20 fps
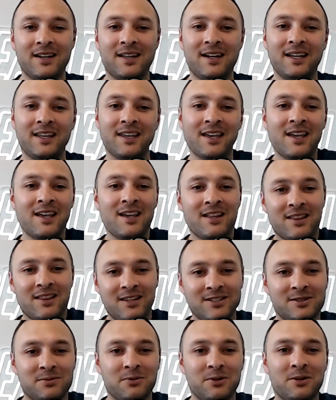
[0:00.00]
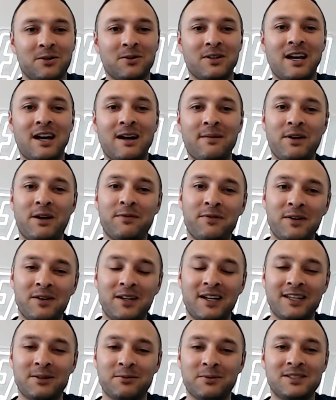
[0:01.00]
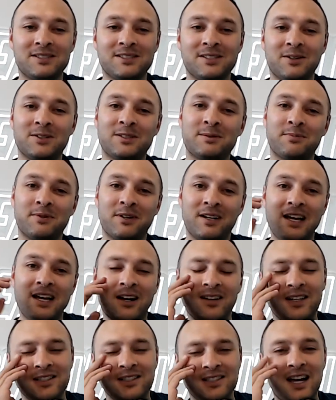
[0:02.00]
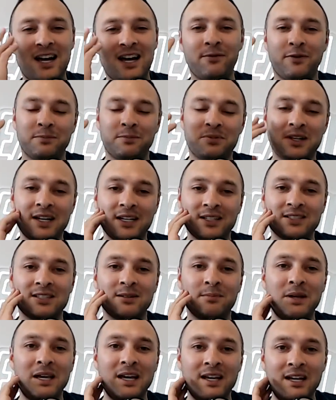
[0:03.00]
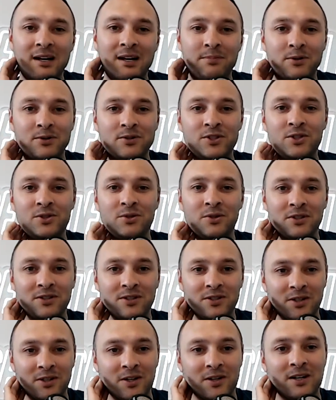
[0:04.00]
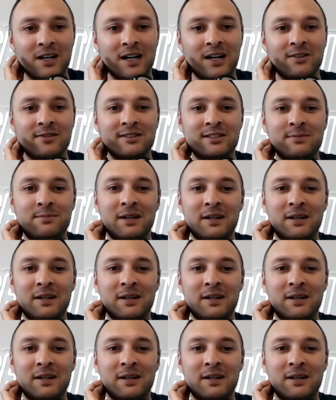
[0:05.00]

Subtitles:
Like this World Cup, I feel like it was so spread out and it's hard for players to back up on short turnarounds.